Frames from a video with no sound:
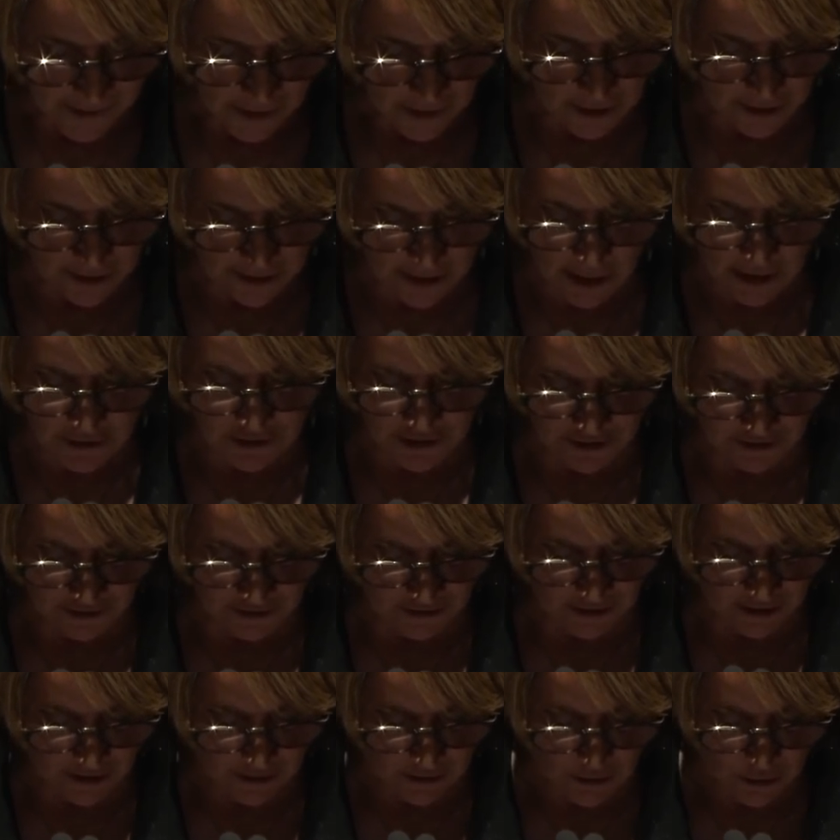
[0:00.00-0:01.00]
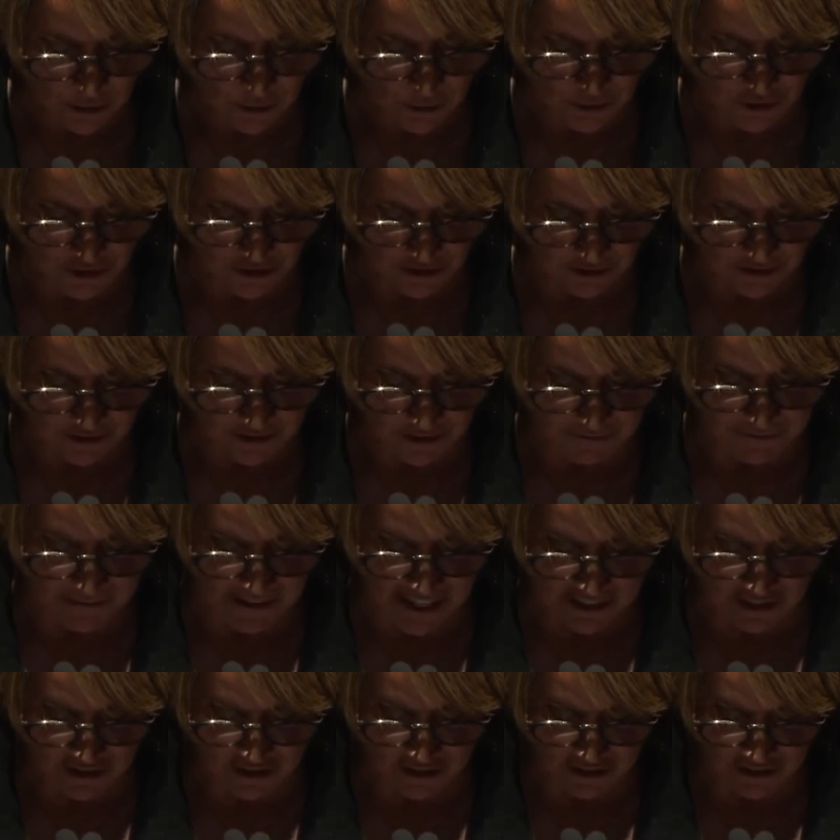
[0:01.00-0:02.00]
Concussions, contusions,
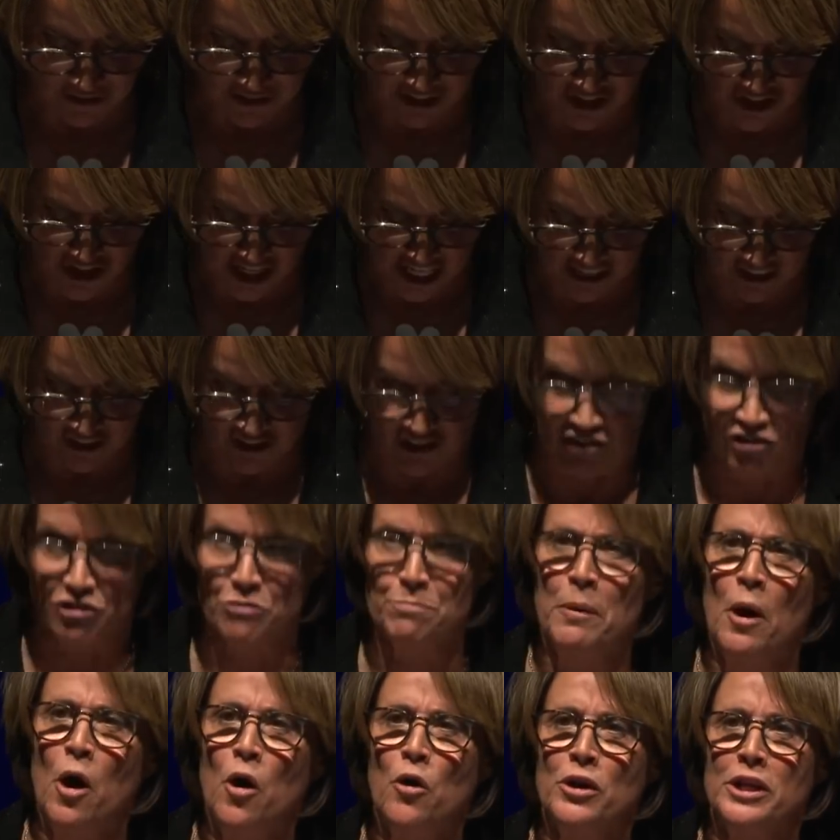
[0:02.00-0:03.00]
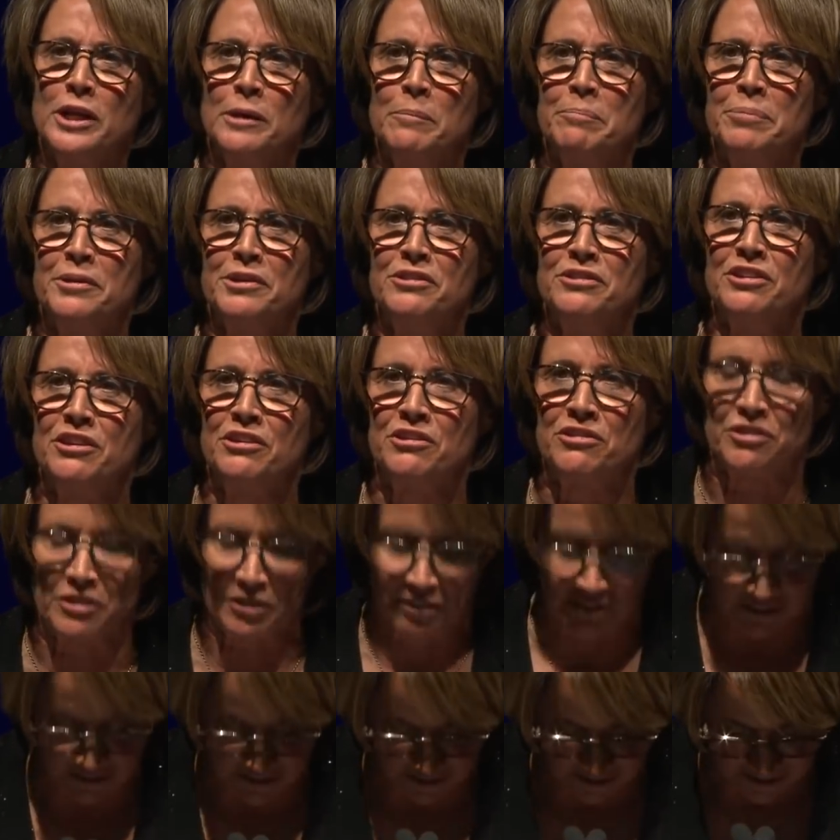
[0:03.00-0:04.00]
defections, ejections, podium
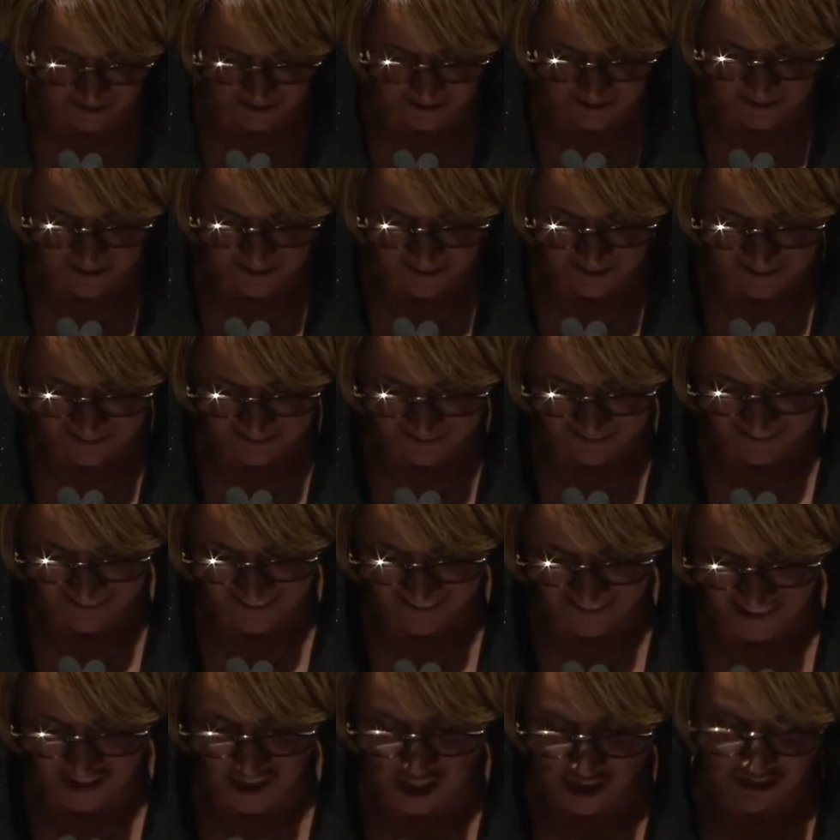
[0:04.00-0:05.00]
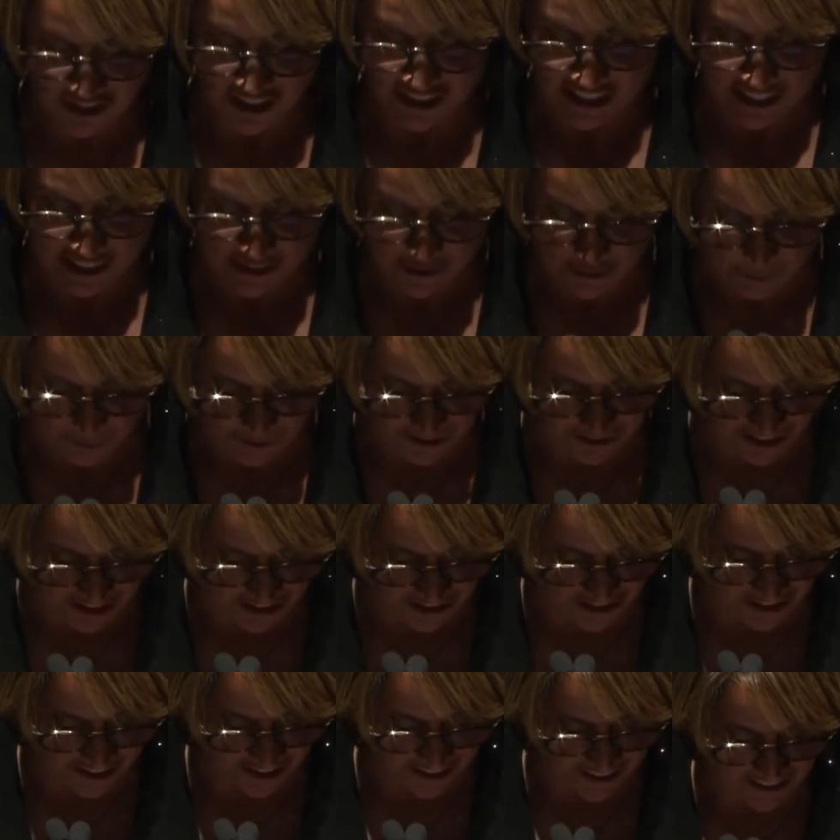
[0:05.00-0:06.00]
positions, judging
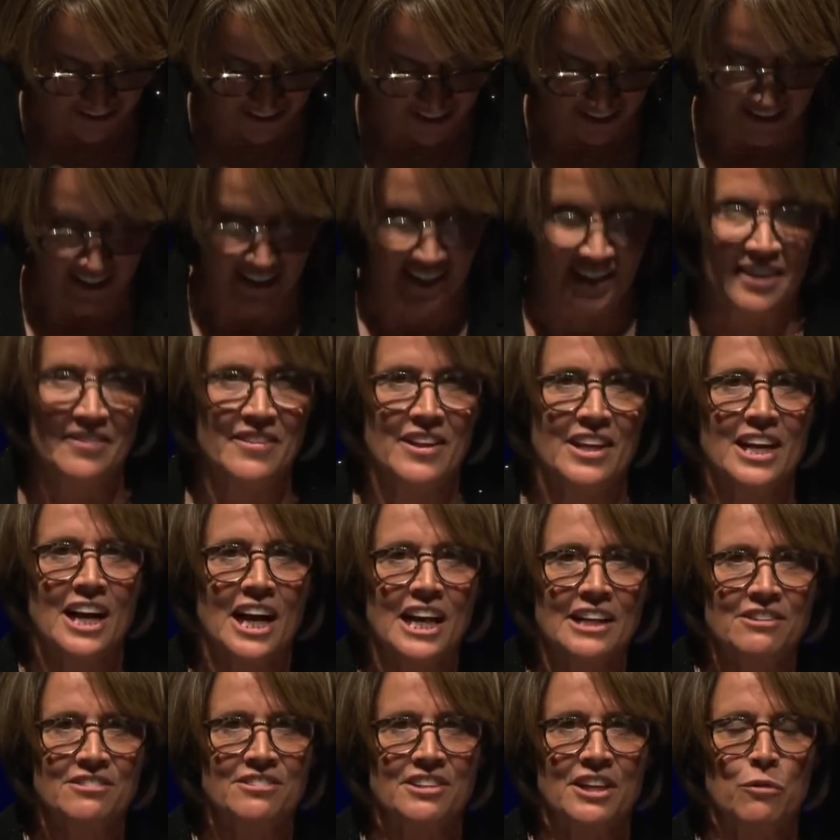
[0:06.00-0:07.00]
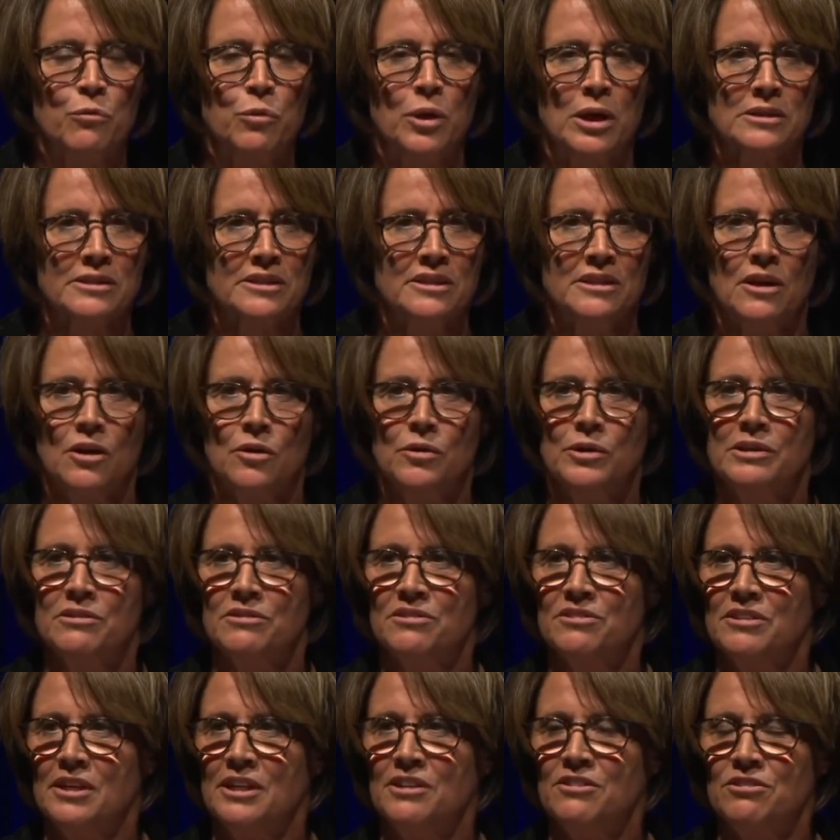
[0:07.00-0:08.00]
inquisitions. And then I'd say, well, you know,
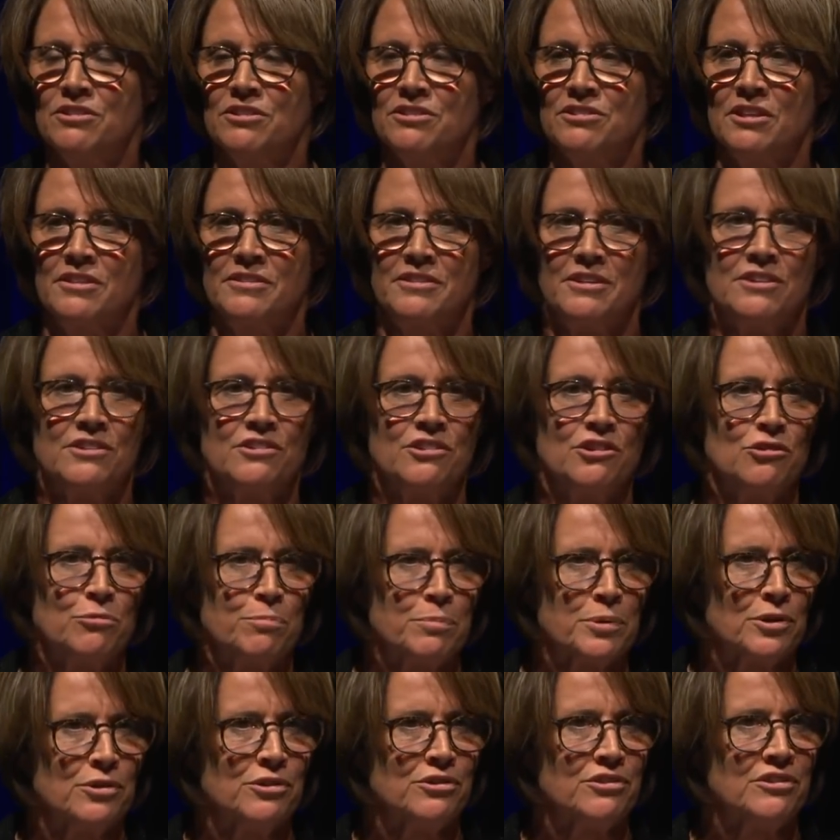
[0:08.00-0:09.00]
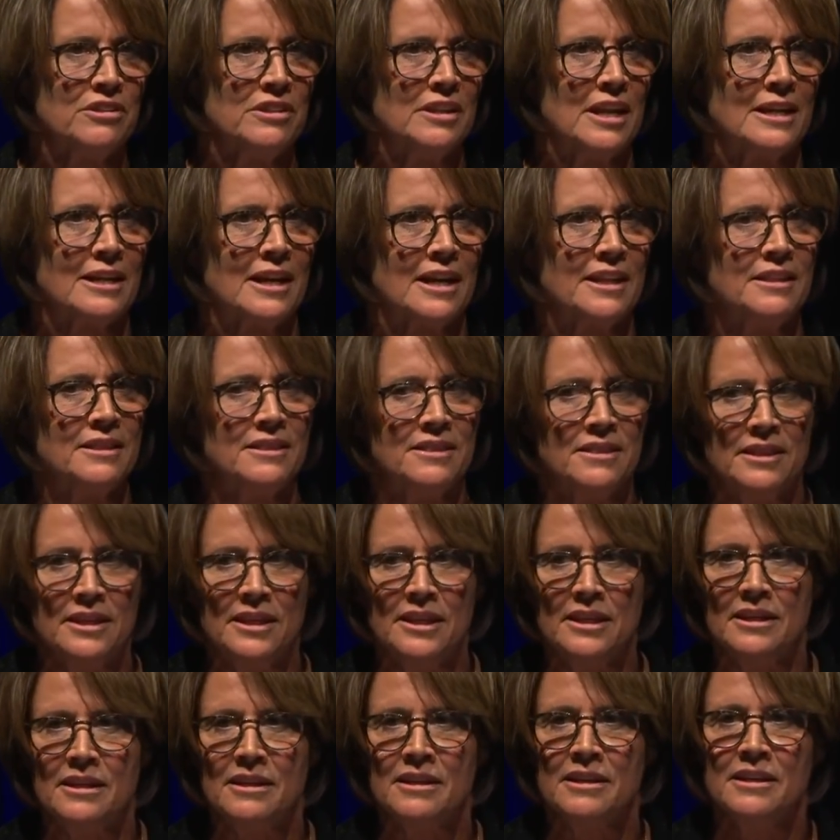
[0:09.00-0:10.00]
it's, it's just that there's this person that I
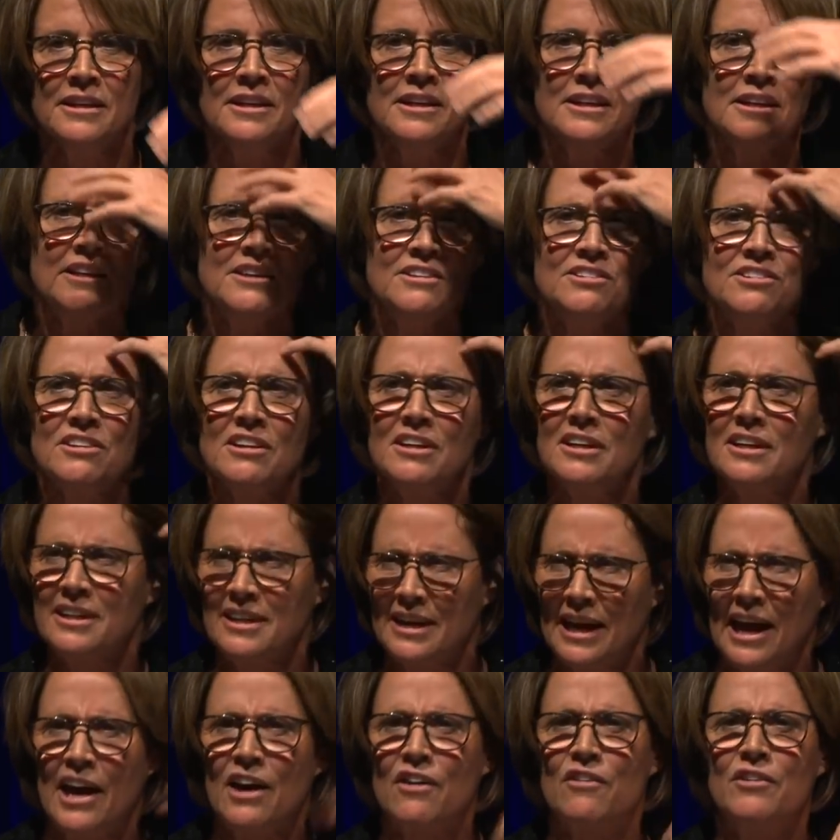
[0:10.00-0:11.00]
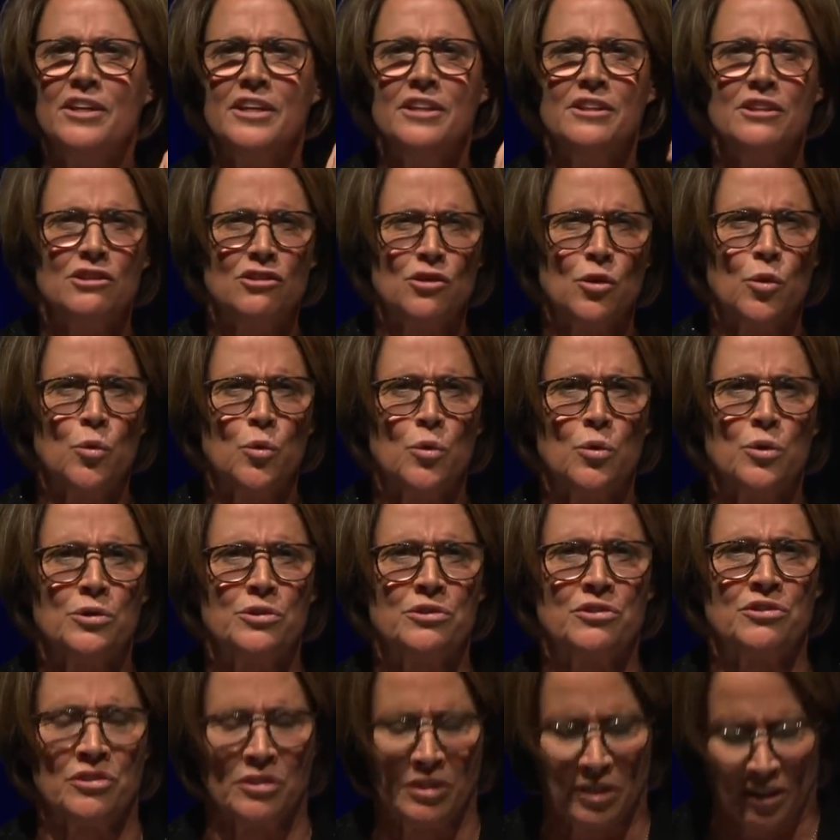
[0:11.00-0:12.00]
think is going to carry the
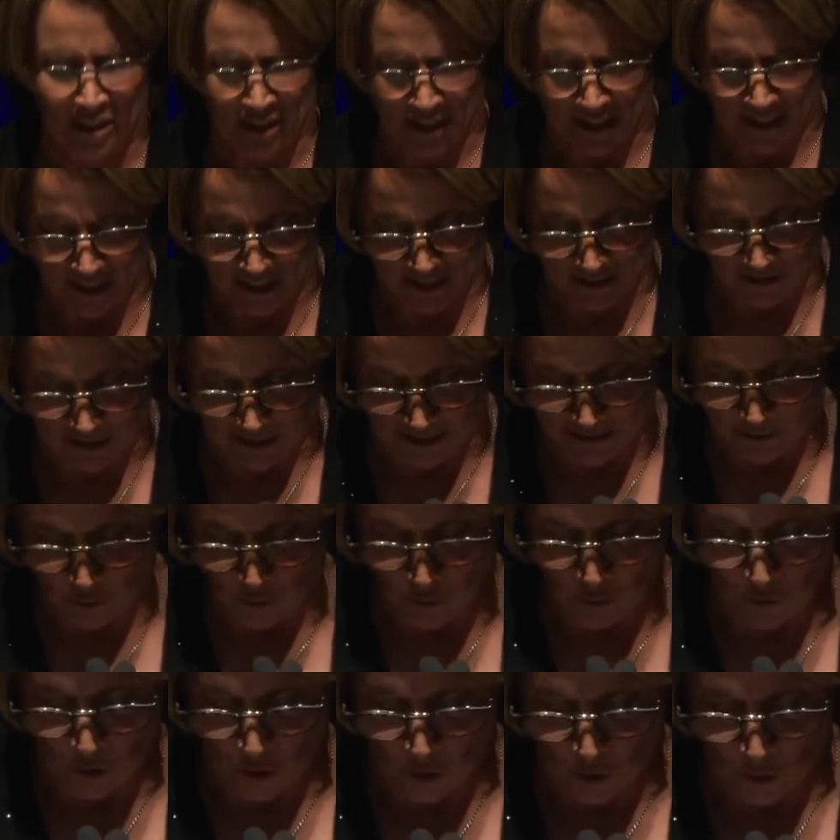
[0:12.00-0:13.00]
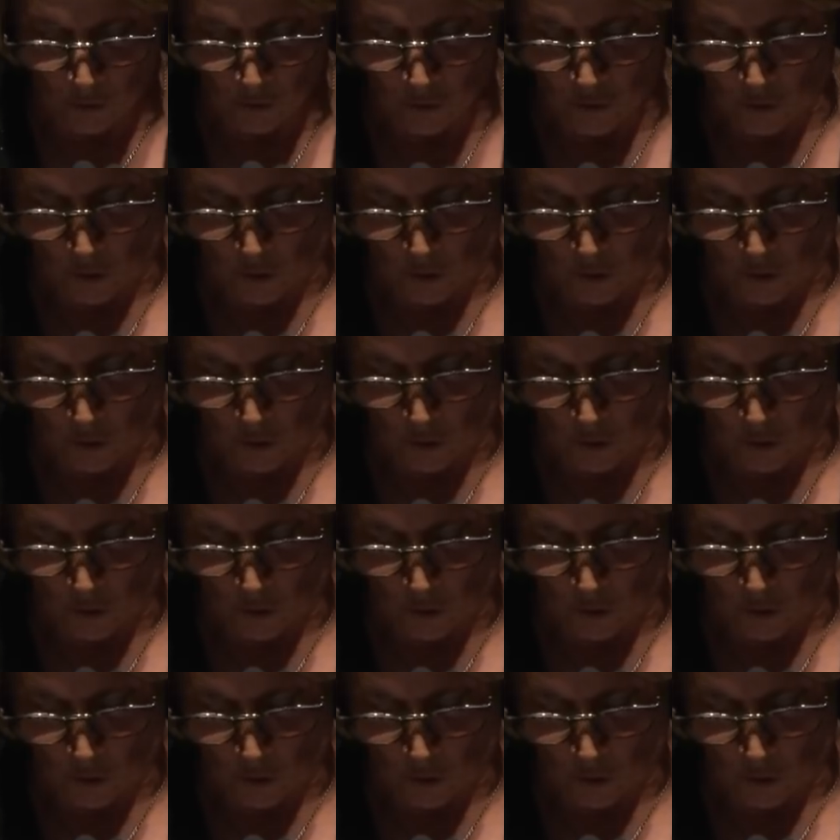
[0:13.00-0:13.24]
torch and like do the whole